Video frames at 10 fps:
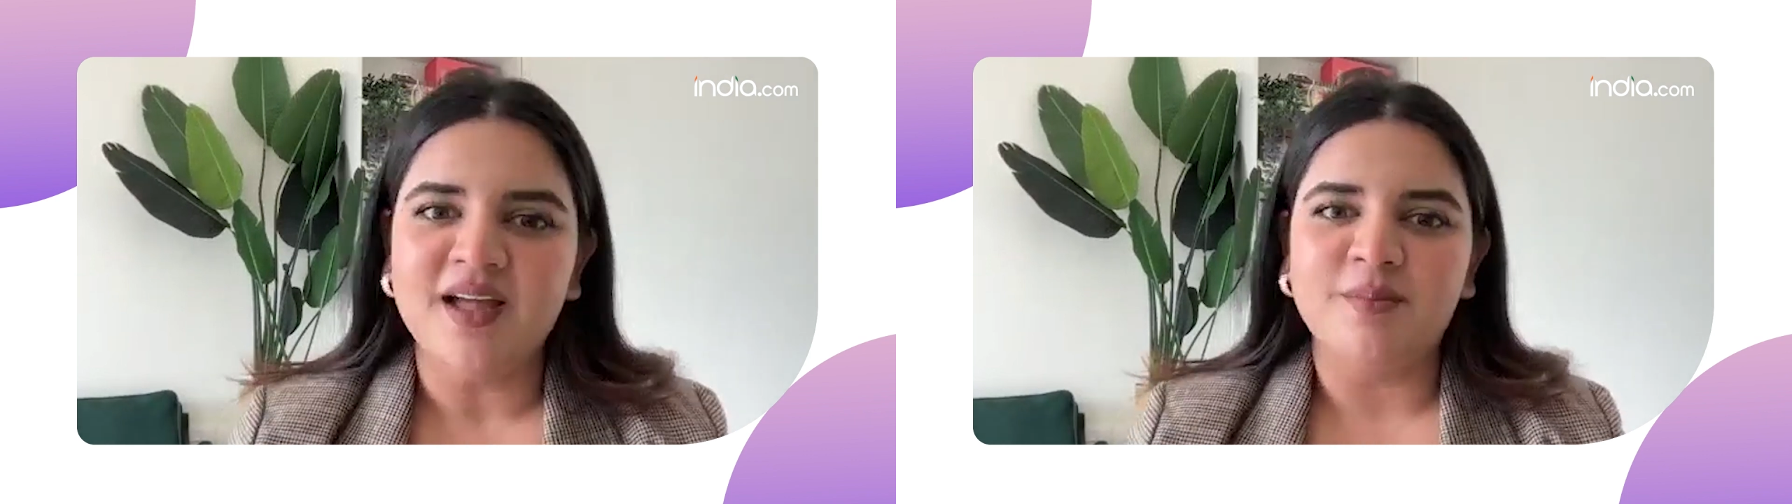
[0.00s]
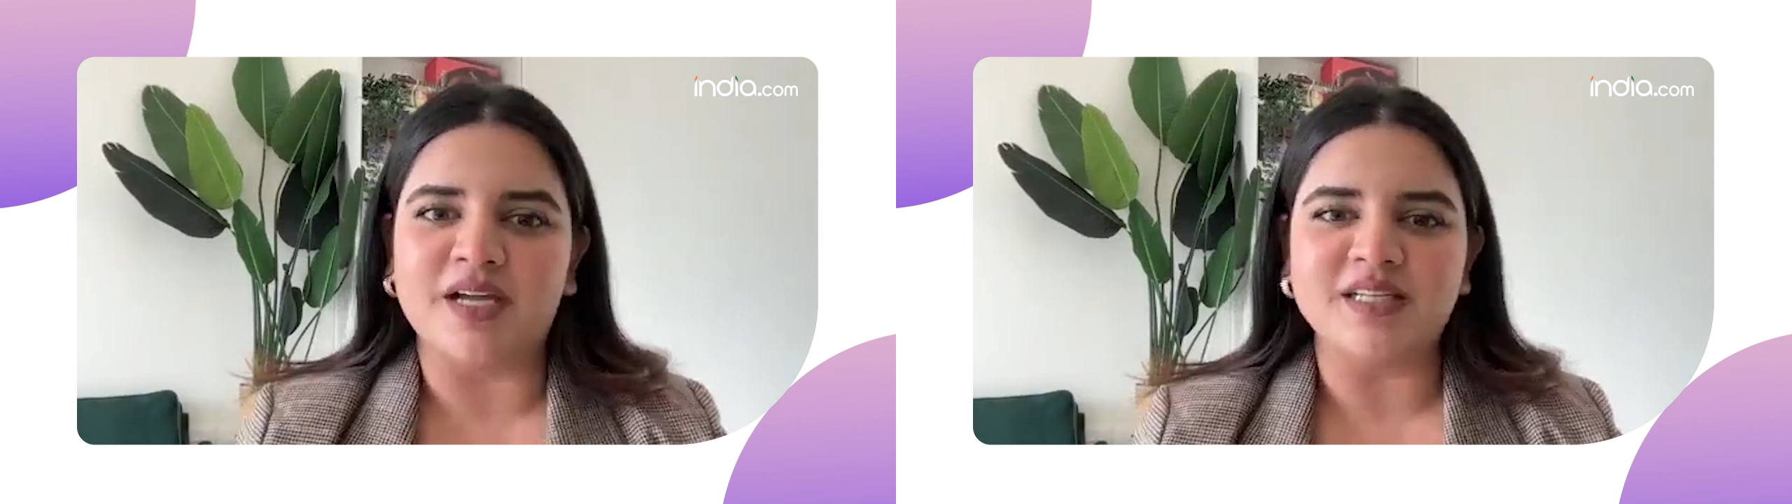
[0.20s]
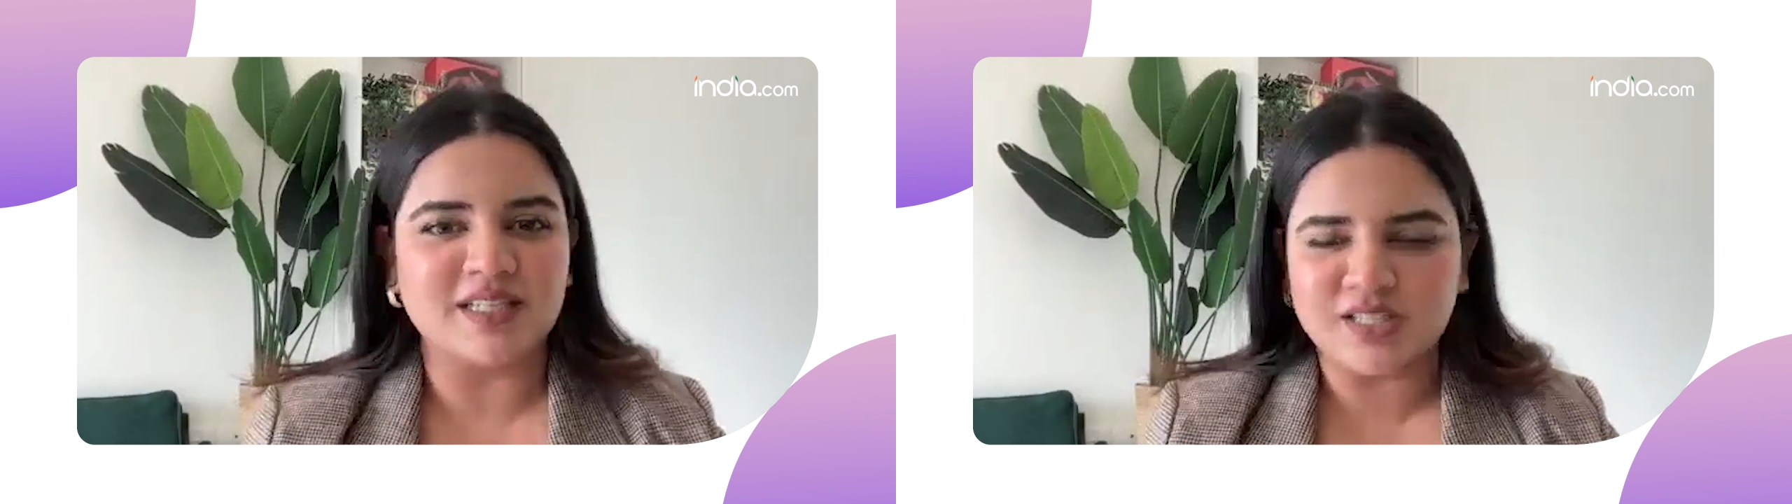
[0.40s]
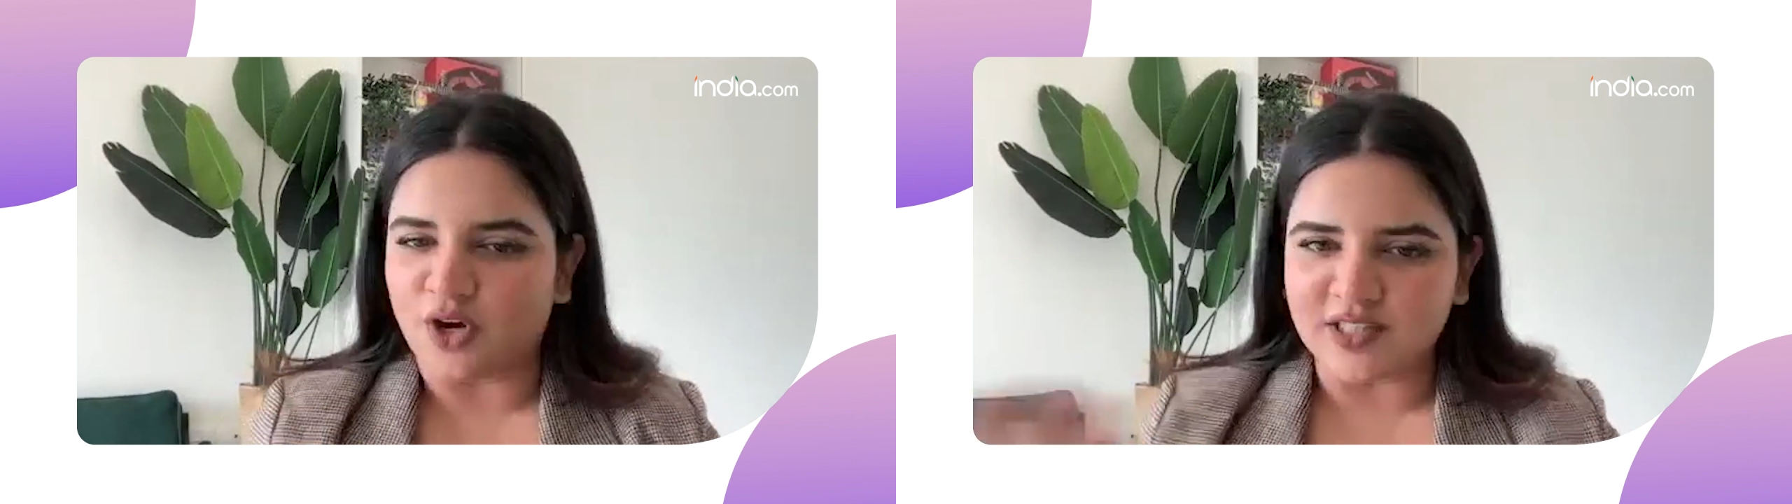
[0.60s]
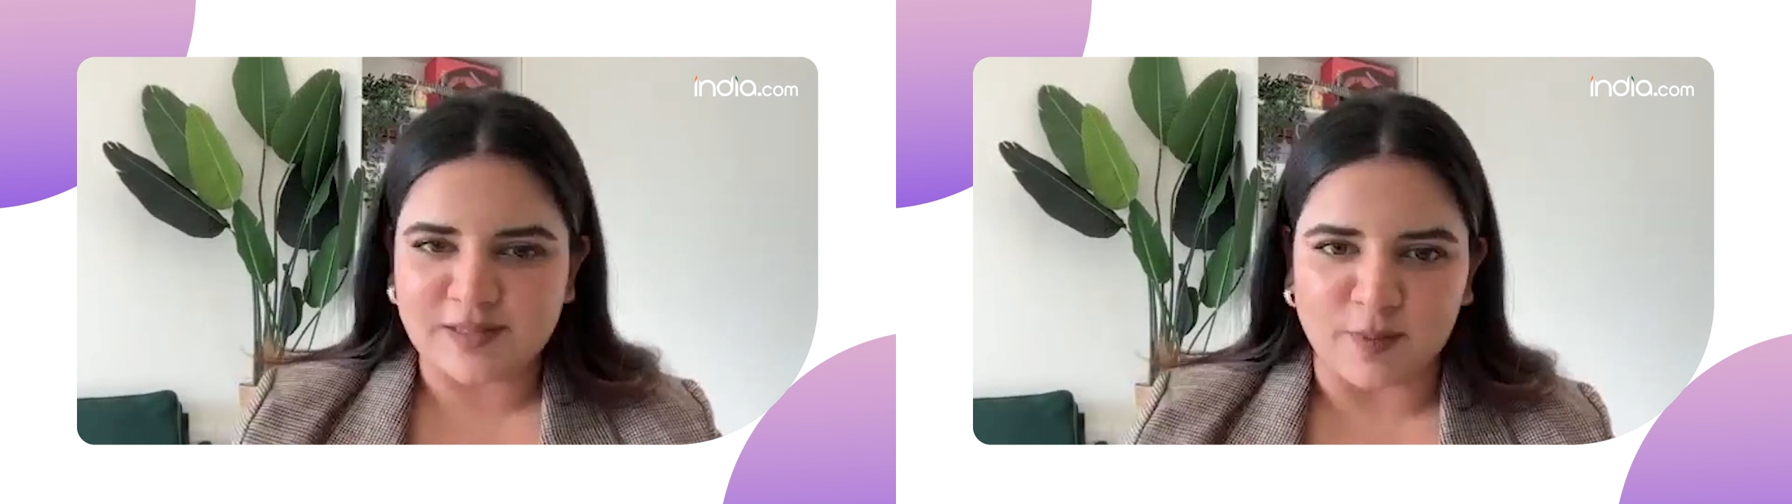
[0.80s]
because it's
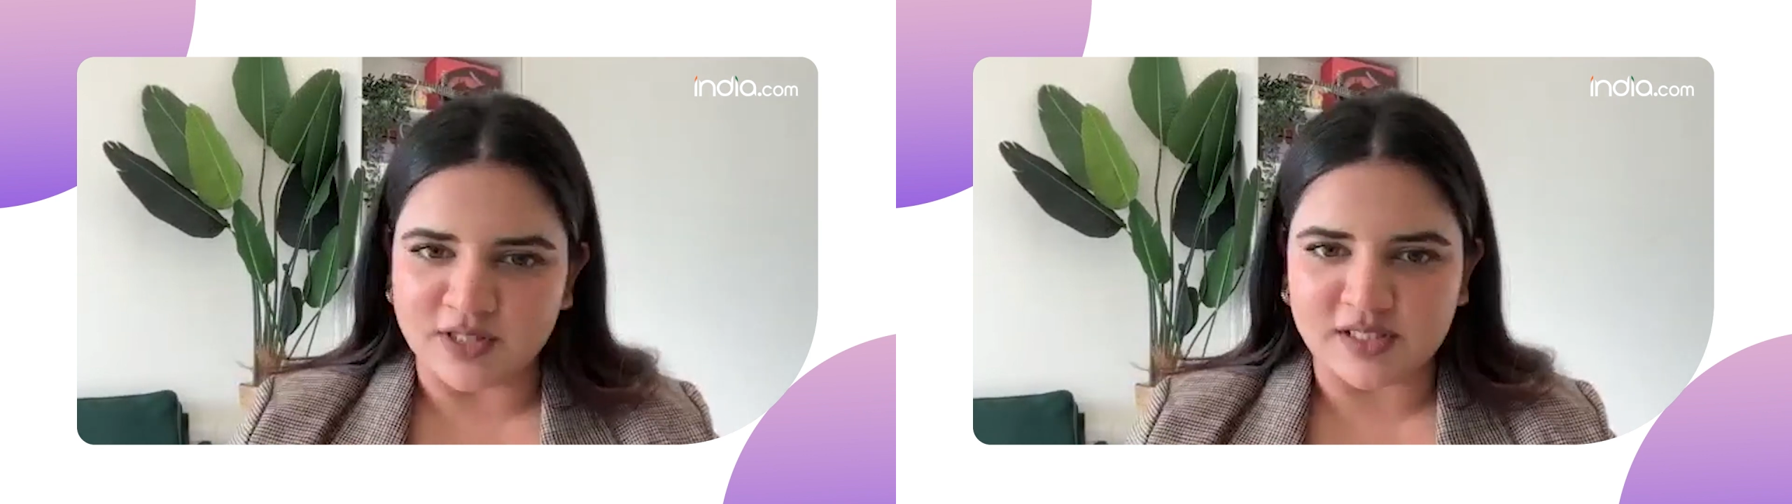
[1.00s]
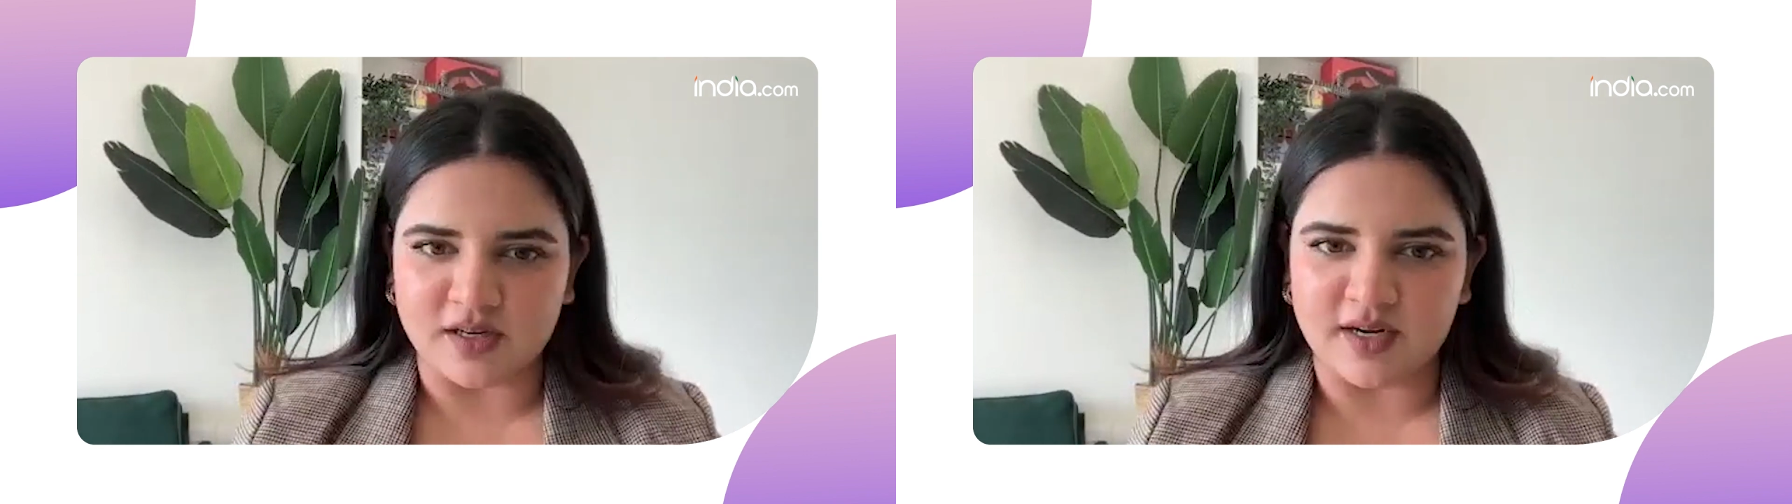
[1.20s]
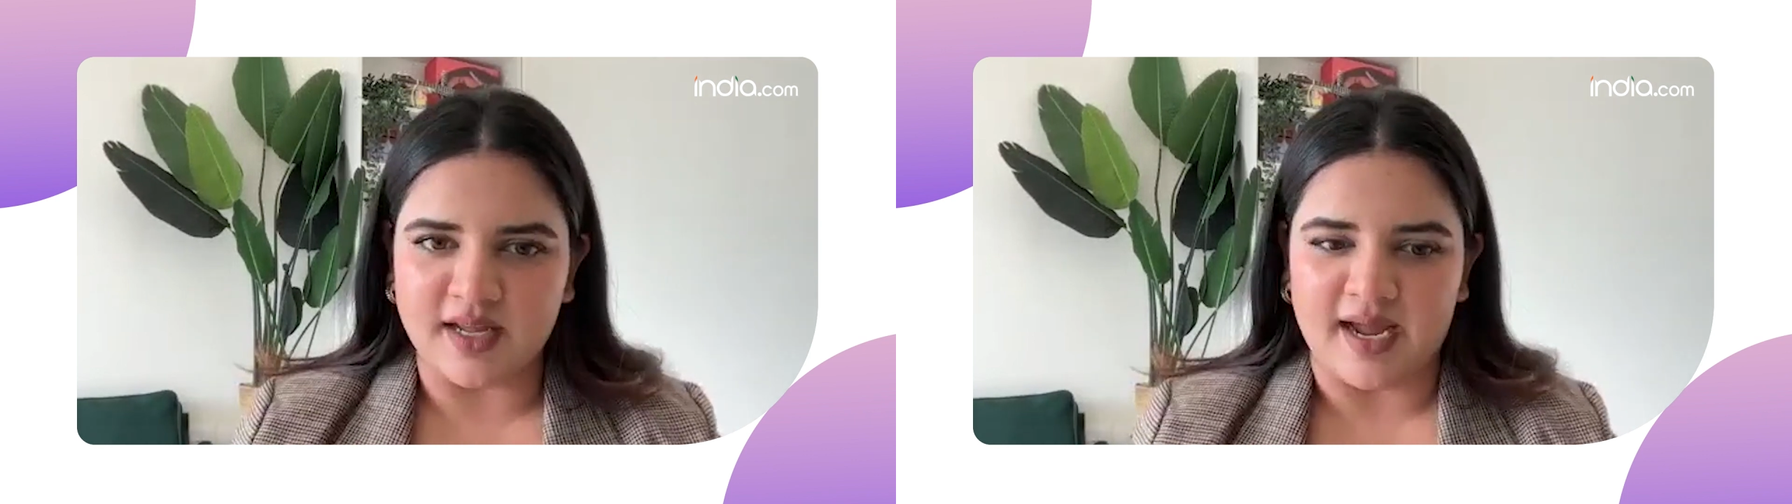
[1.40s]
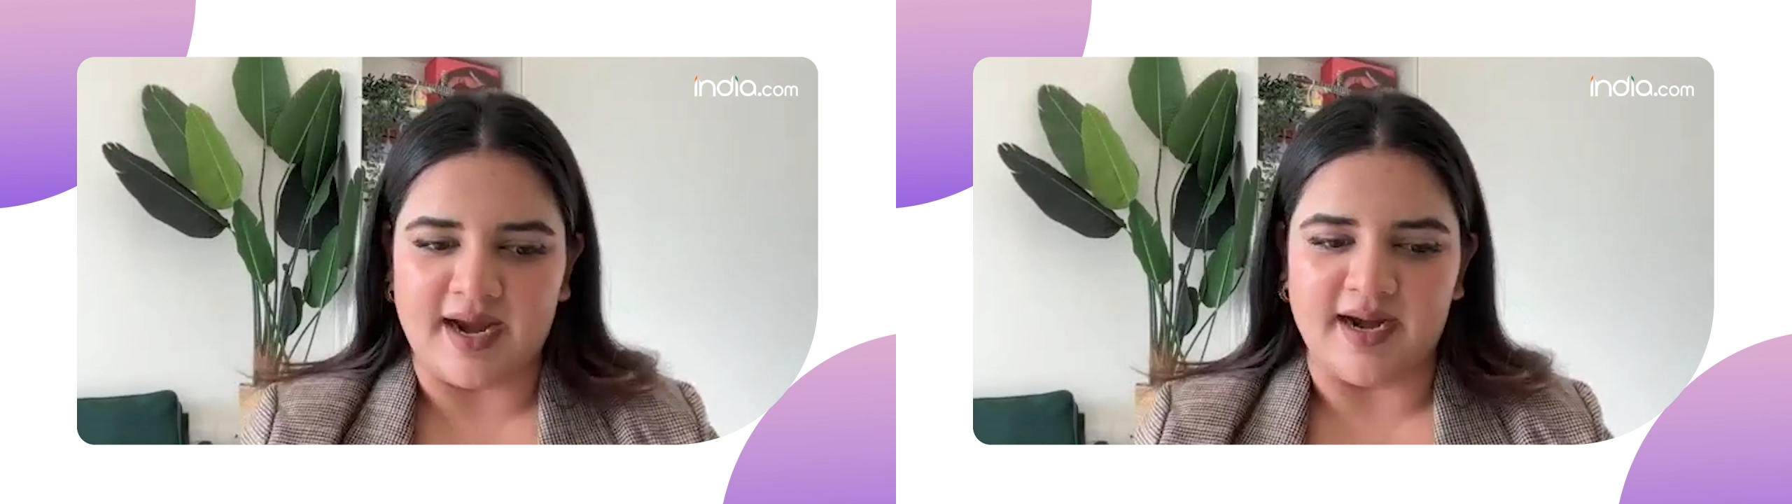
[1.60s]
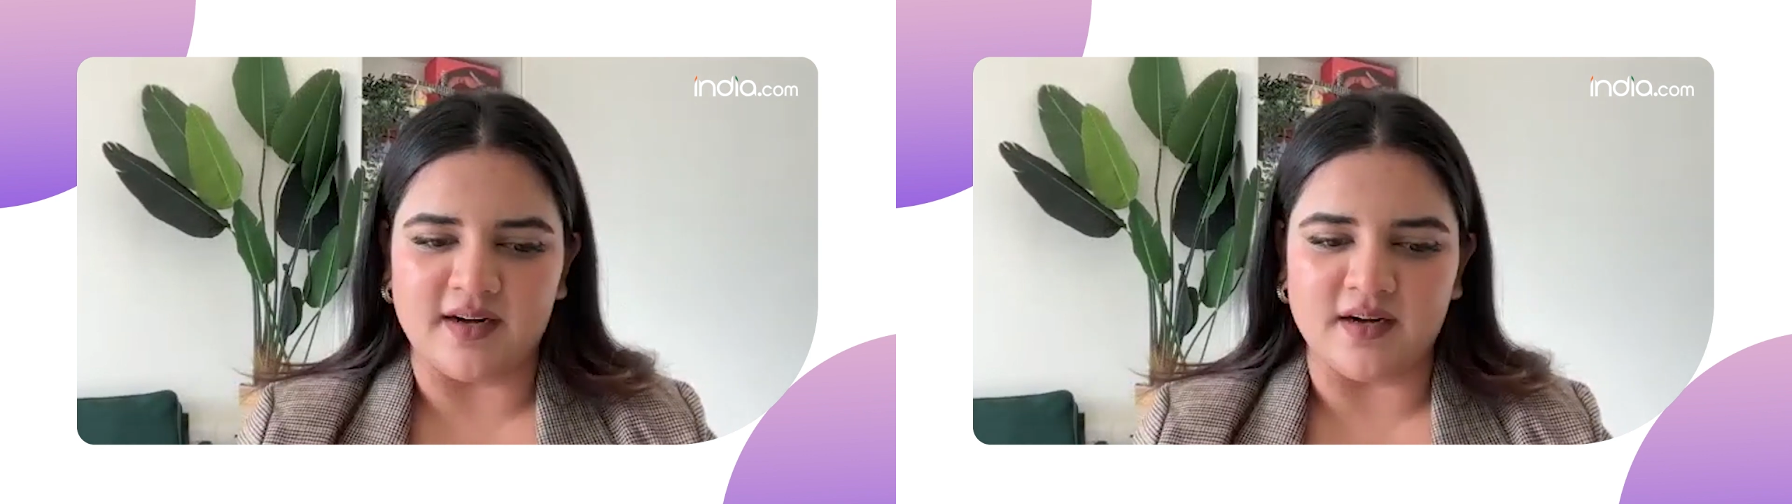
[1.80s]
non-sponsored,
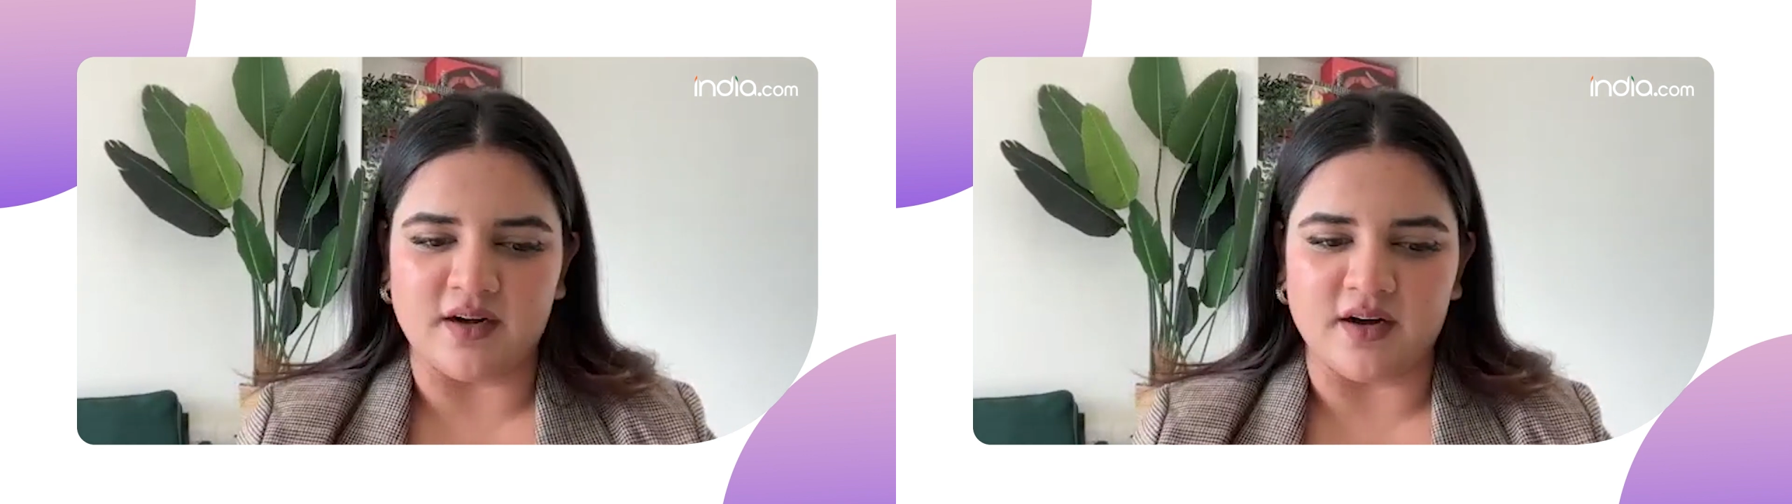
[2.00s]
and